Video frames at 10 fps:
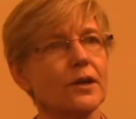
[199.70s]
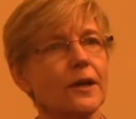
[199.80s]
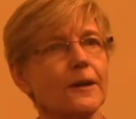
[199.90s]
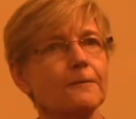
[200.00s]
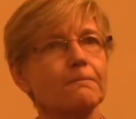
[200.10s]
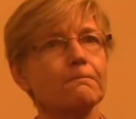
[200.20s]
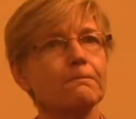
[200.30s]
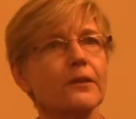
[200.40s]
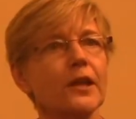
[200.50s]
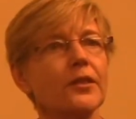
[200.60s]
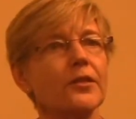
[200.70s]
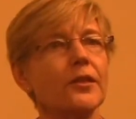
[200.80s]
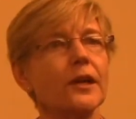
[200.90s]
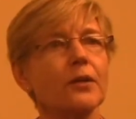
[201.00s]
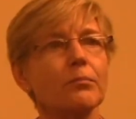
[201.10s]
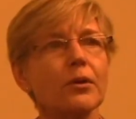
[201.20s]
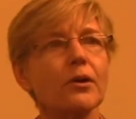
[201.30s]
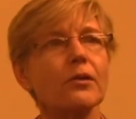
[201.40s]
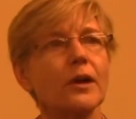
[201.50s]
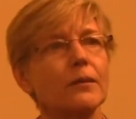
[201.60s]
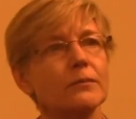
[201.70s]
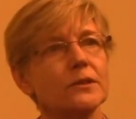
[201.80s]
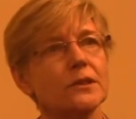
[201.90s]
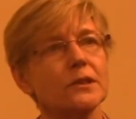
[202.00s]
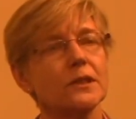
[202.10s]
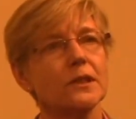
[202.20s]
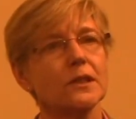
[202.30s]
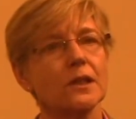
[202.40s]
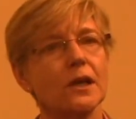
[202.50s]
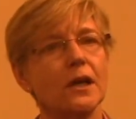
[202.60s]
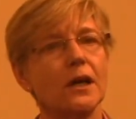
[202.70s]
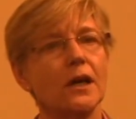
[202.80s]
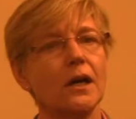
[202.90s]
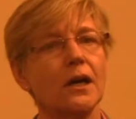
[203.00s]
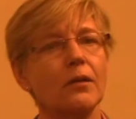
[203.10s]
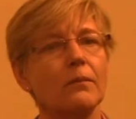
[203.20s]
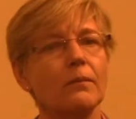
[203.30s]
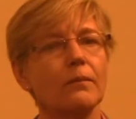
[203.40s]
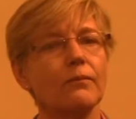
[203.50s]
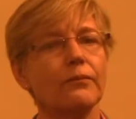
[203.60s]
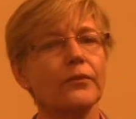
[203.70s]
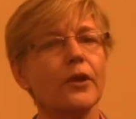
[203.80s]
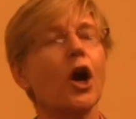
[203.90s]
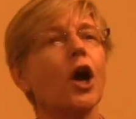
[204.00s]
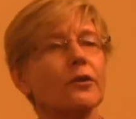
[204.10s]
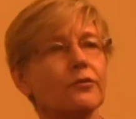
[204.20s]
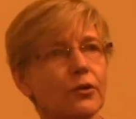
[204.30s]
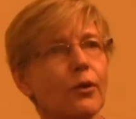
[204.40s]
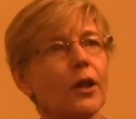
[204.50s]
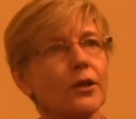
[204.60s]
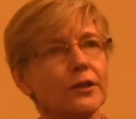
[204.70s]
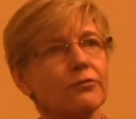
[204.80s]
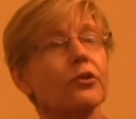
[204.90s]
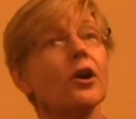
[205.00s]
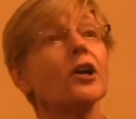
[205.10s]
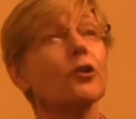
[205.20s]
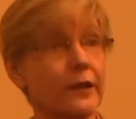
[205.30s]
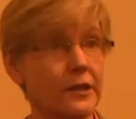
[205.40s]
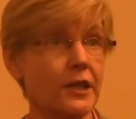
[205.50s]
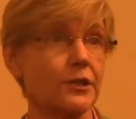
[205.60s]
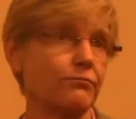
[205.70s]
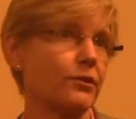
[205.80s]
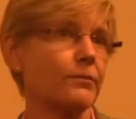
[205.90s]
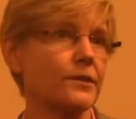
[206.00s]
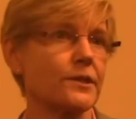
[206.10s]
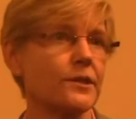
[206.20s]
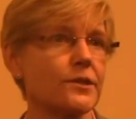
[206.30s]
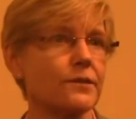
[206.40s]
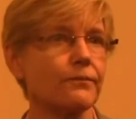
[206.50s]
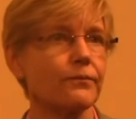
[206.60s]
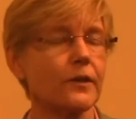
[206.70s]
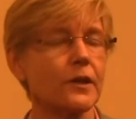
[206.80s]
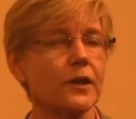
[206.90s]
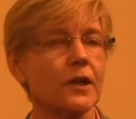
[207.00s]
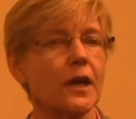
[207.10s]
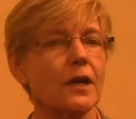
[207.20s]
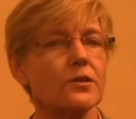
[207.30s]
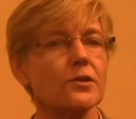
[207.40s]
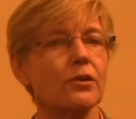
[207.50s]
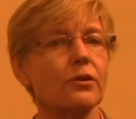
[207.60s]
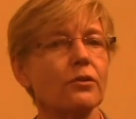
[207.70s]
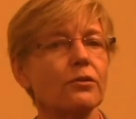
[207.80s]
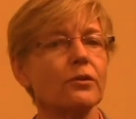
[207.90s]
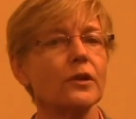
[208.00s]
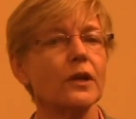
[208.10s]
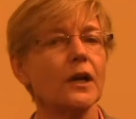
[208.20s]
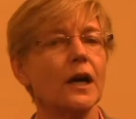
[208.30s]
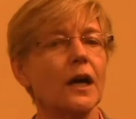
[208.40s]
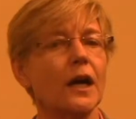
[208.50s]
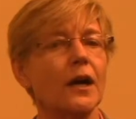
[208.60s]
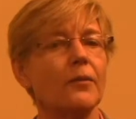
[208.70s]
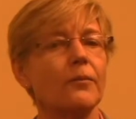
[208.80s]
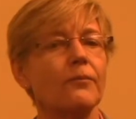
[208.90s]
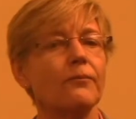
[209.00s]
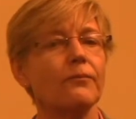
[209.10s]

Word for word: um, that their programs uh, are of quality for accreditation purposes. And so, um,